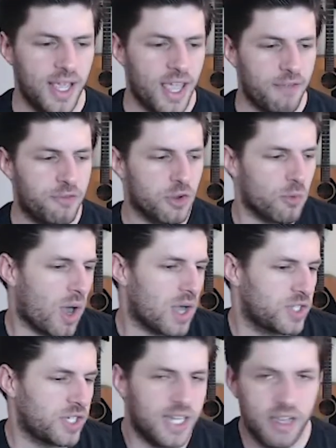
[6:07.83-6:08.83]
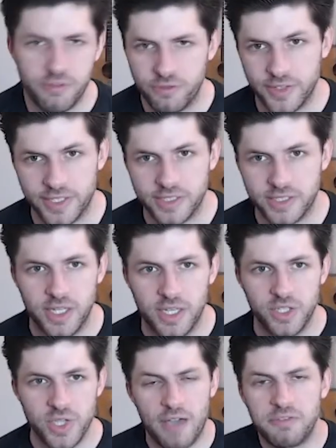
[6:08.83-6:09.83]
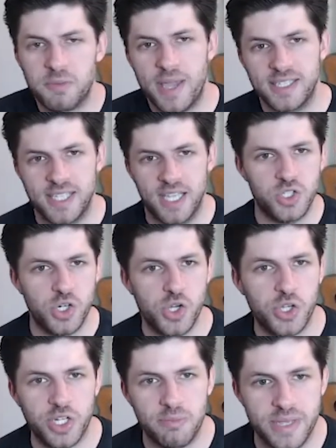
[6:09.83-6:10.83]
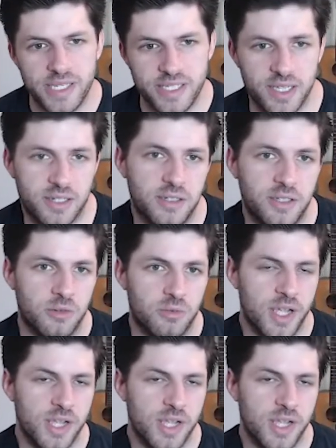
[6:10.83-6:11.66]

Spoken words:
If you're watching Netflix, you have to pay attention or you're going to miss it, right?